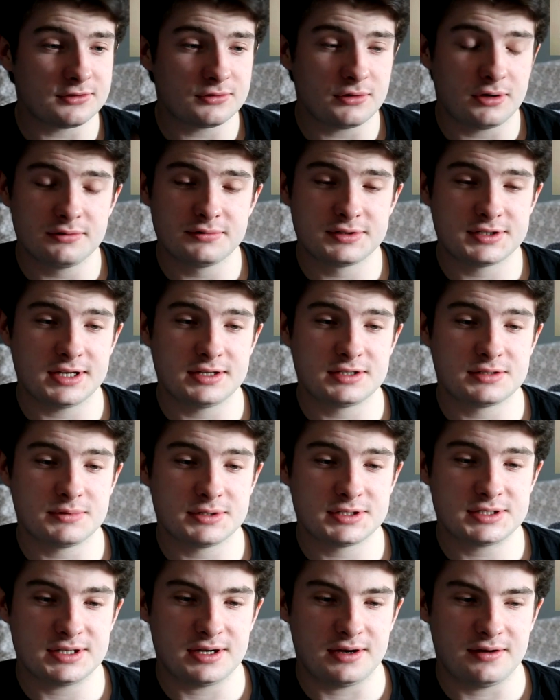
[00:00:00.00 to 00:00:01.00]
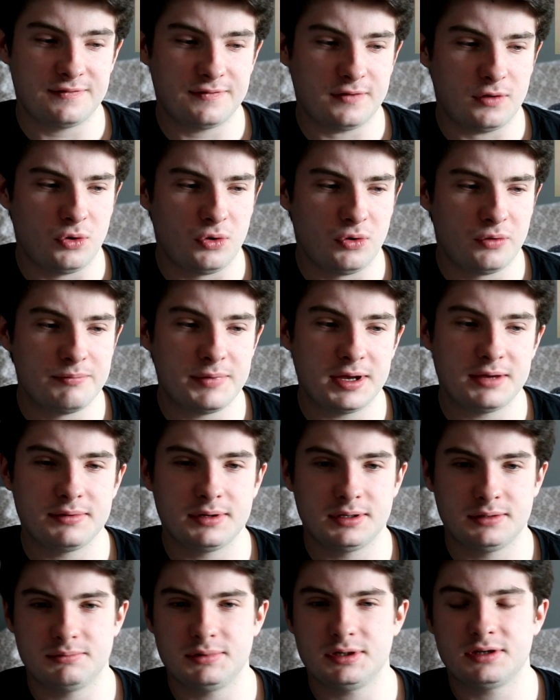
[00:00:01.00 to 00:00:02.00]
what I was saying to myself. Or
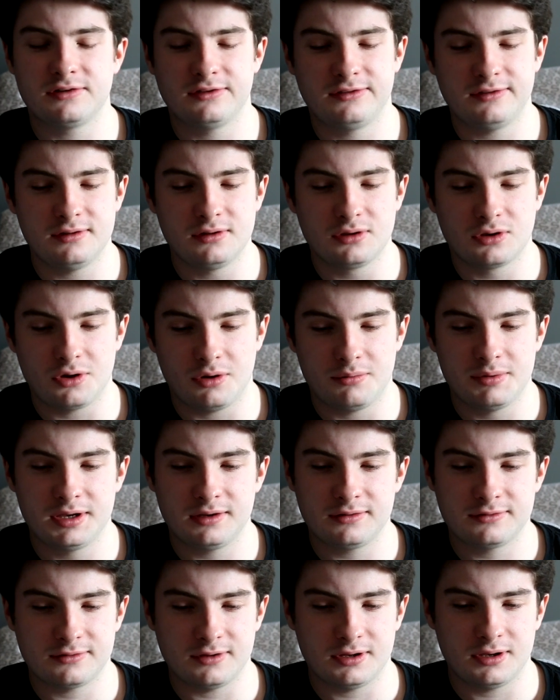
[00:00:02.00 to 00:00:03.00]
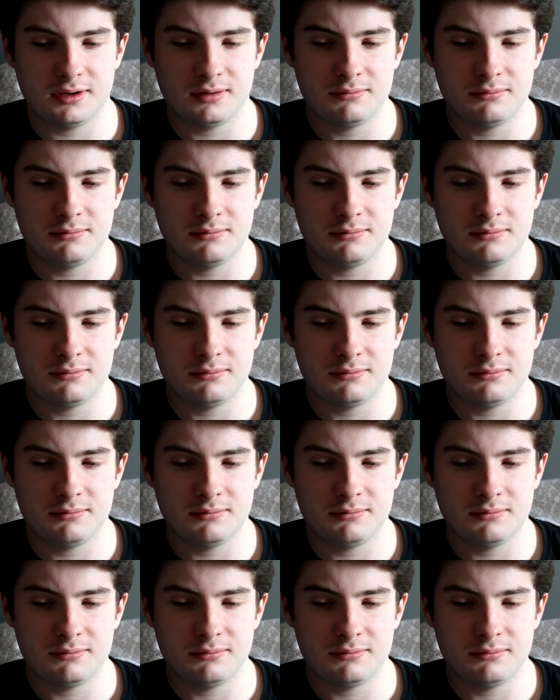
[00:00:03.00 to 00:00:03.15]
maybe, because in the comics,